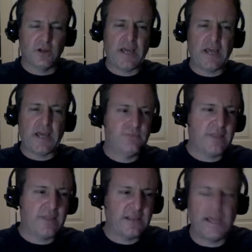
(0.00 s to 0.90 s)
of, I think,
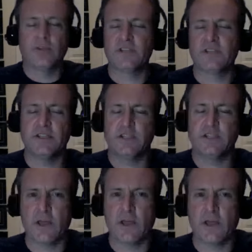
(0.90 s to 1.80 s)
downsizing a lot of
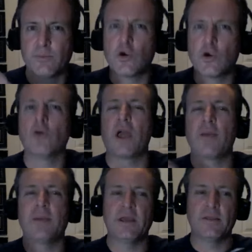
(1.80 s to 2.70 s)
their programming
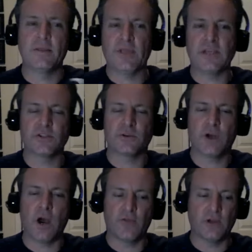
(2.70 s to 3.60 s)
and things they're
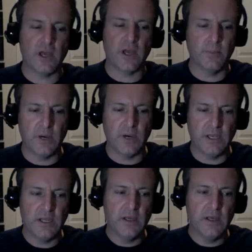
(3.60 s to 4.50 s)
offering up, but I
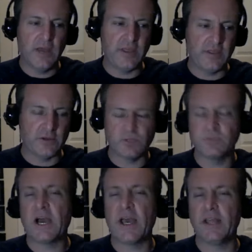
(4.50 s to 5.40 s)
think there's some tie-ins
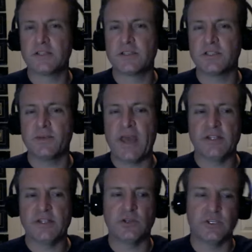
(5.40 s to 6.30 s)
to some of that. So
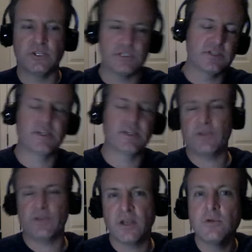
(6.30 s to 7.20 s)
this is a set they're kind of
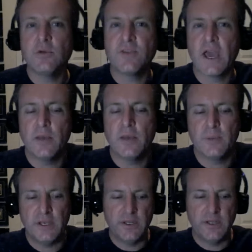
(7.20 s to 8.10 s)
moving out, but.
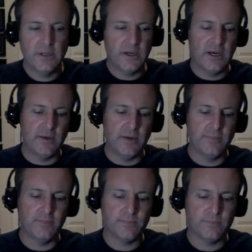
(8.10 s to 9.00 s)
Um,
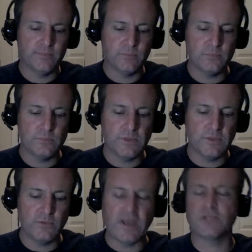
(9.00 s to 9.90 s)
If you've
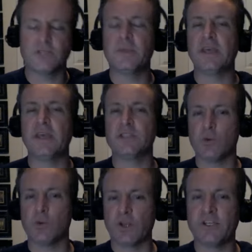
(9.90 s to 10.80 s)
got some kids and you want to
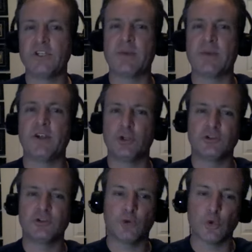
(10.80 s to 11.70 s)
teach them how to do some
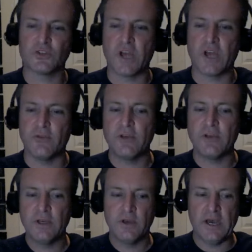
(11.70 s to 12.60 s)
cool stuff,
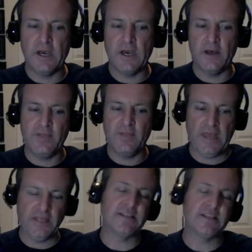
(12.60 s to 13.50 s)
uh, that is
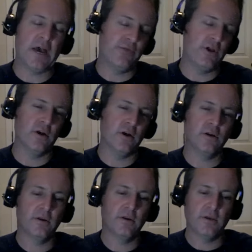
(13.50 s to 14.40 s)
out there.
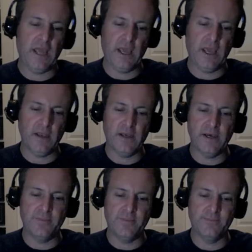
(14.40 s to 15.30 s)
And um,